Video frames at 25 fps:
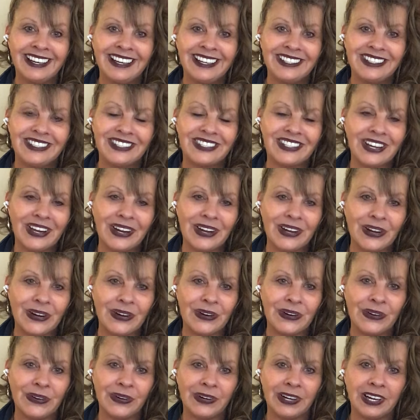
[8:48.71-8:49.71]

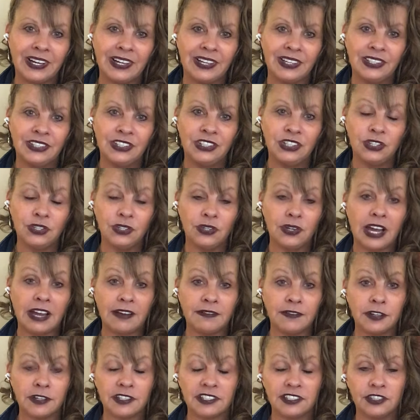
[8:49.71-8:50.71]
So you
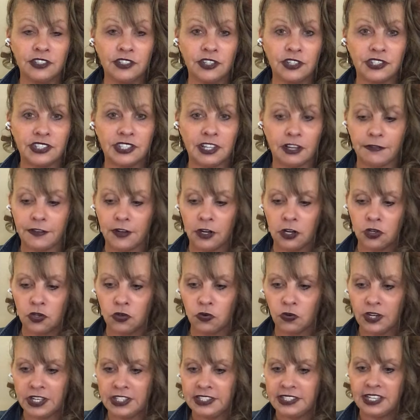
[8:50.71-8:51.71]
have yourself a
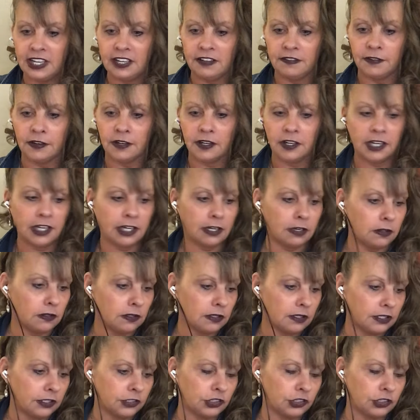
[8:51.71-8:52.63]
great day, Virgo.